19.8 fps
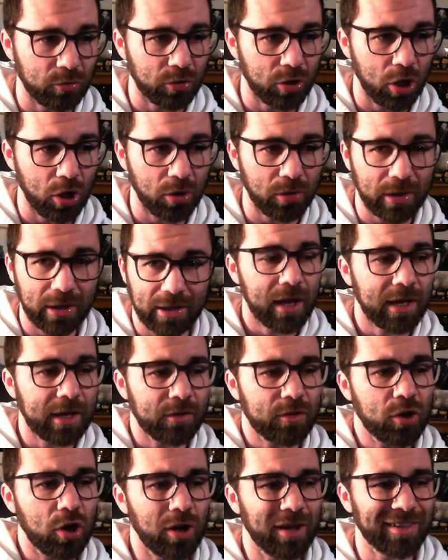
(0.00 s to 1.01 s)
long.
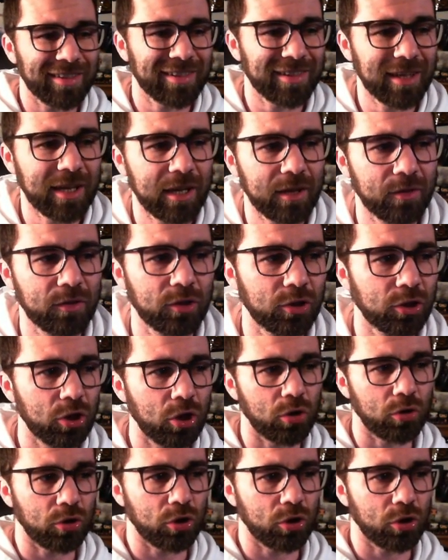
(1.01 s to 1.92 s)
He's got a season-long